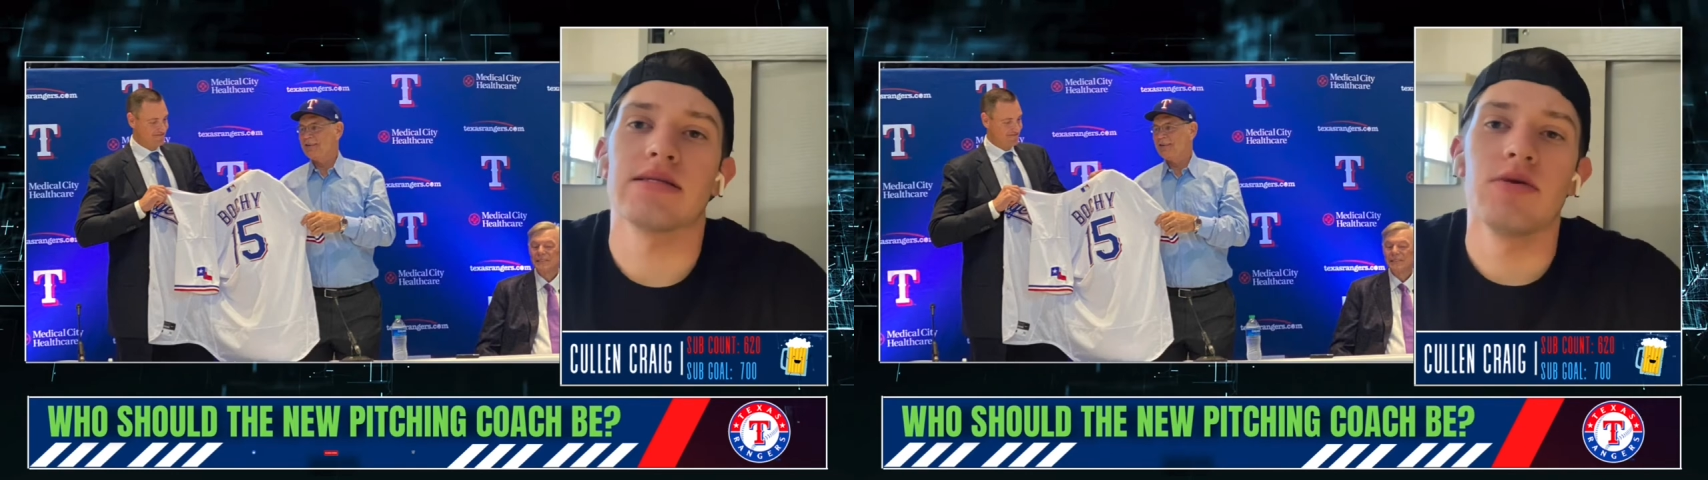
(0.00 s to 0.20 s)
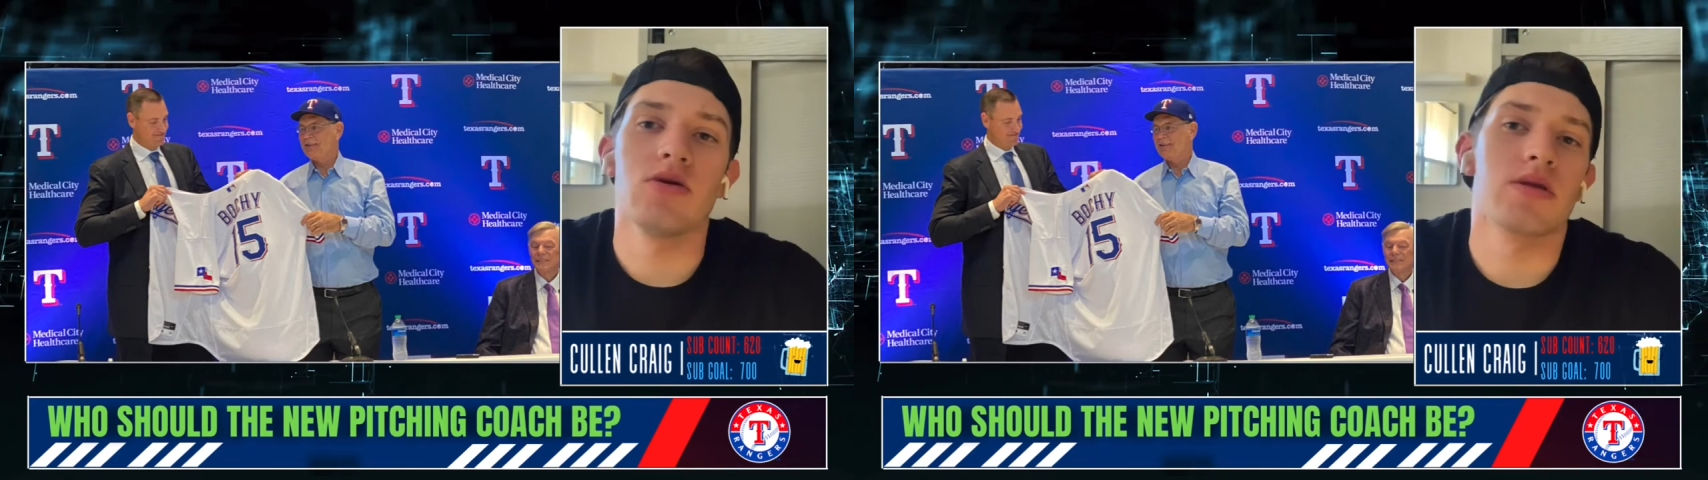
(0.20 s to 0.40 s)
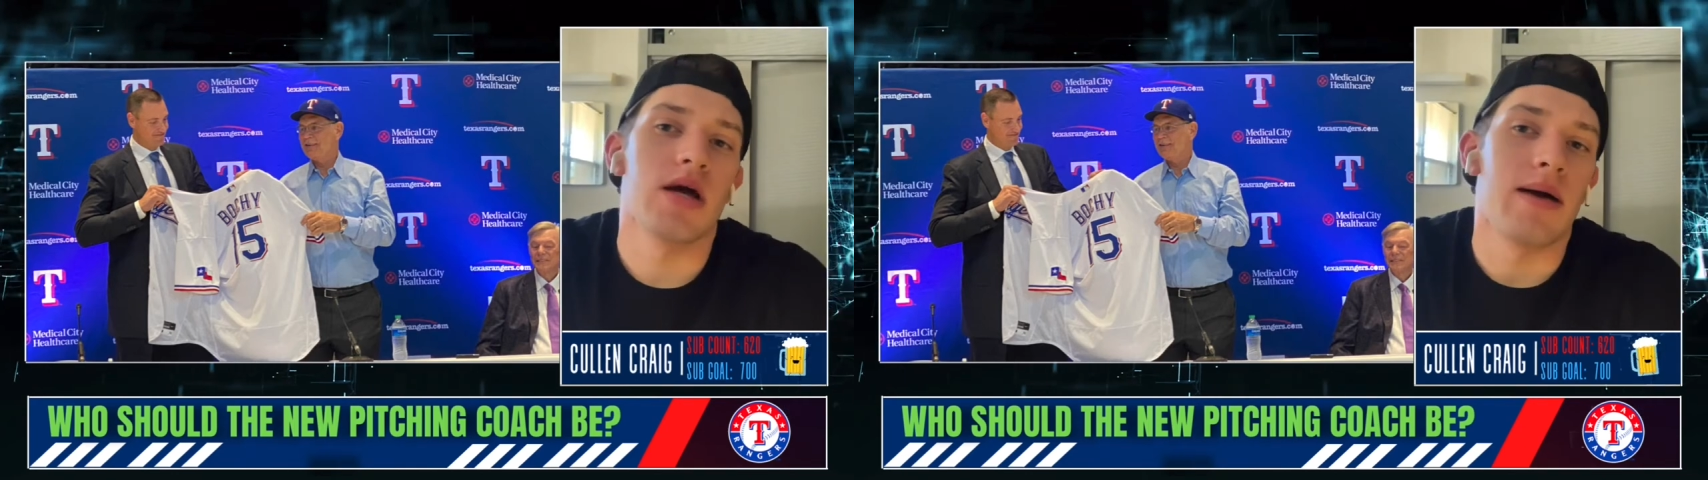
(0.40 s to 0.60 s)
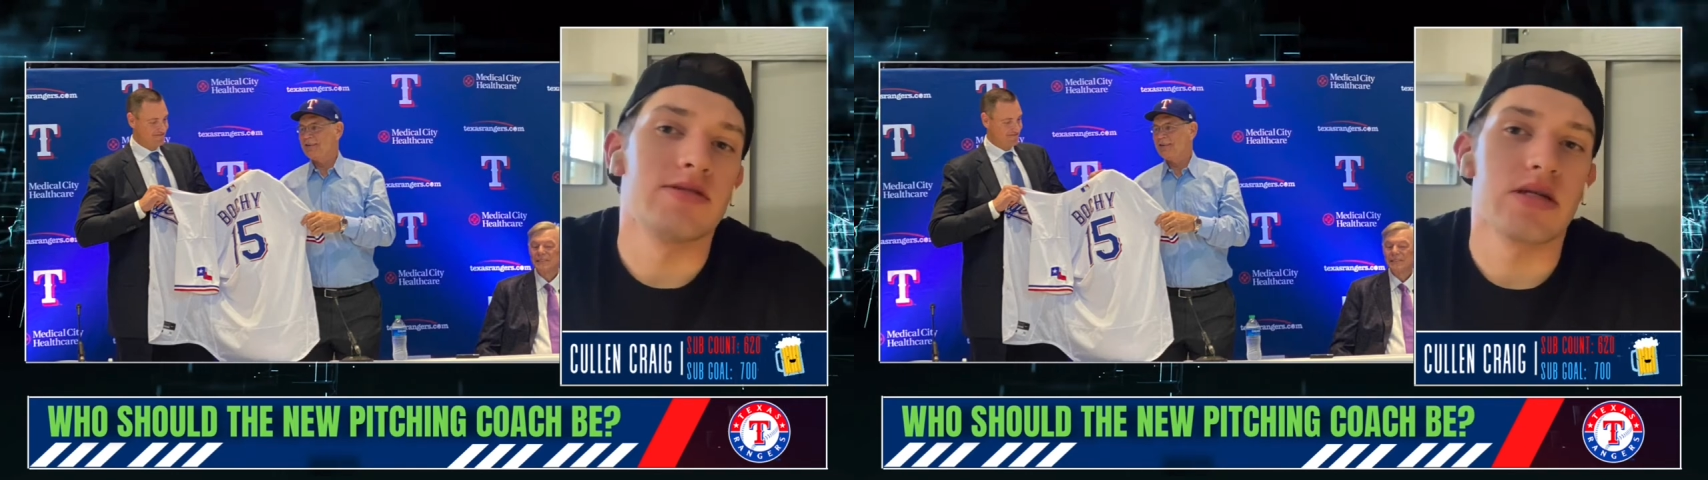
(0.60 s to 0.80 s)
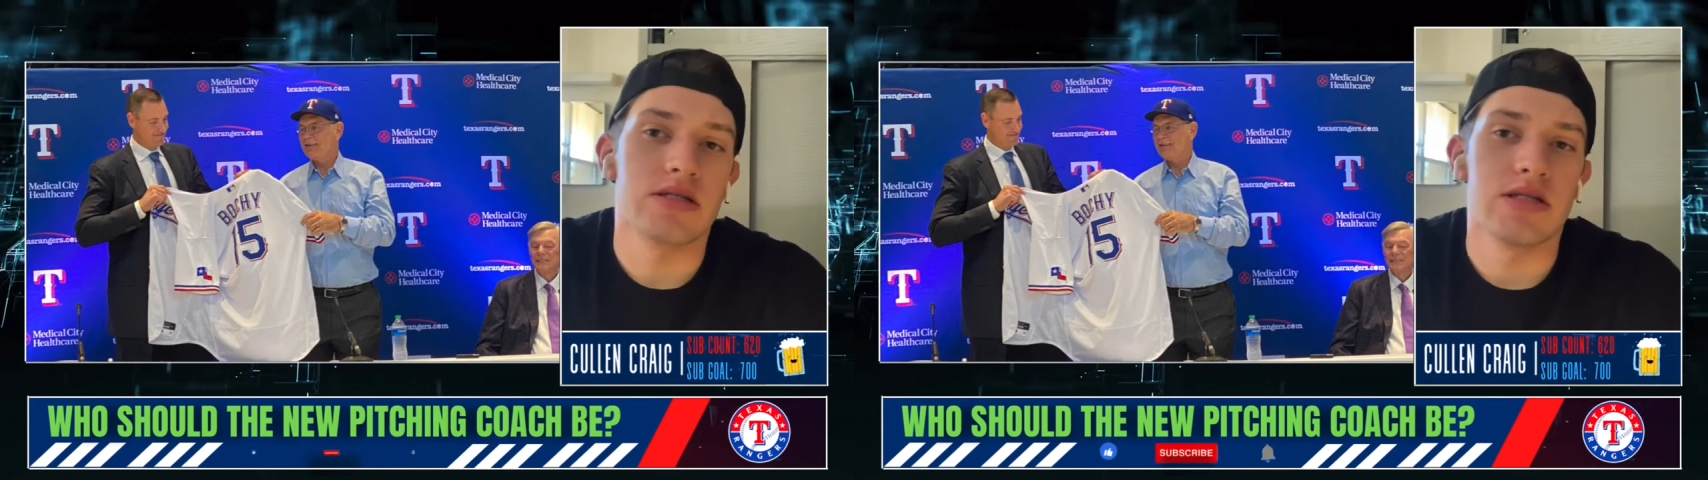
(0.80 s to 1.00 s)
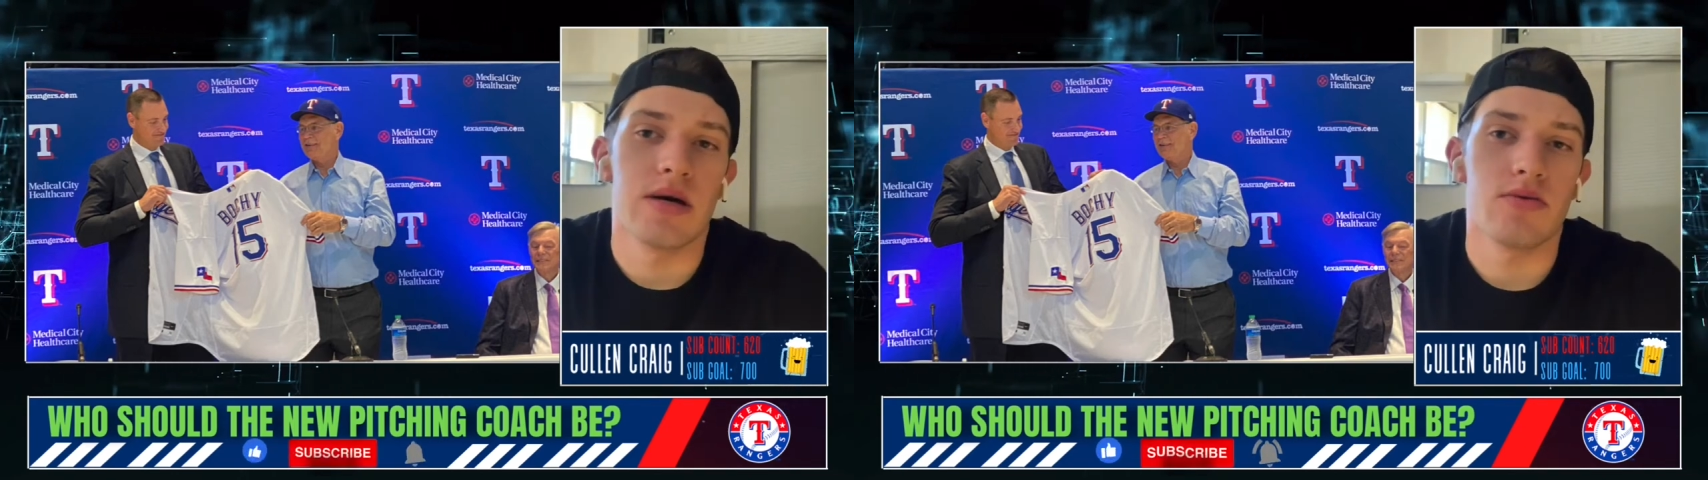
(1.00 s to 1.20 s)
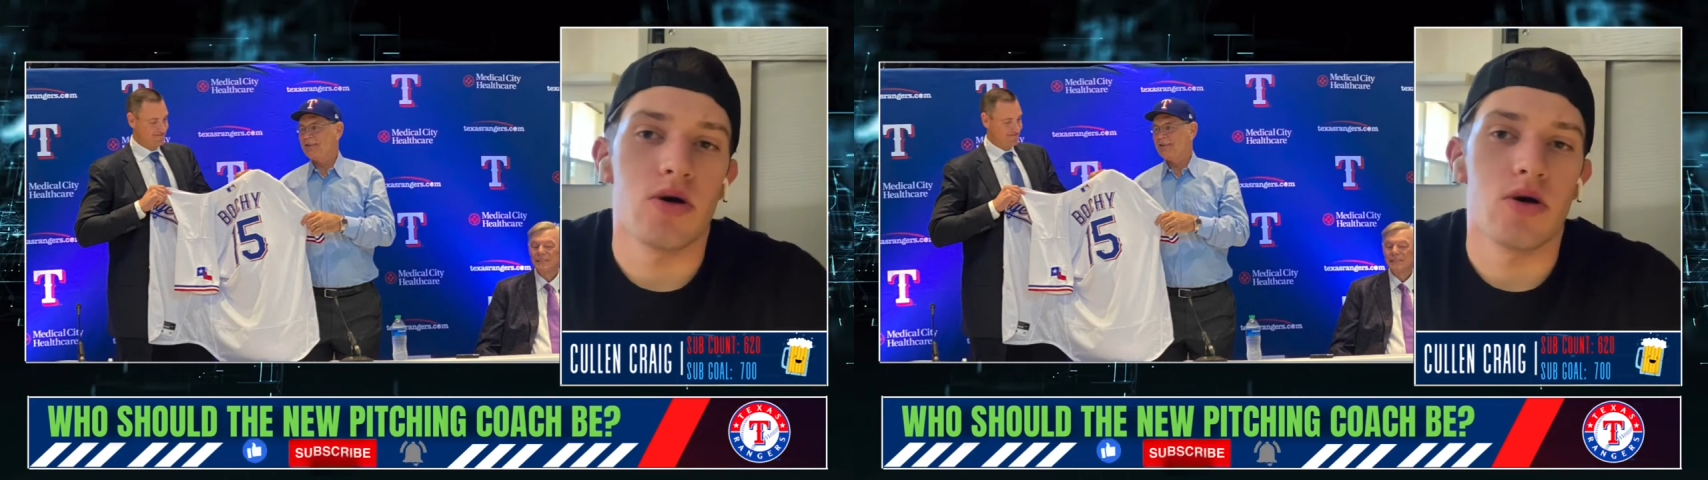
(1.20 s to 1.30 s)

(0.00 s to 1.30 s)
Let me know in the comment section down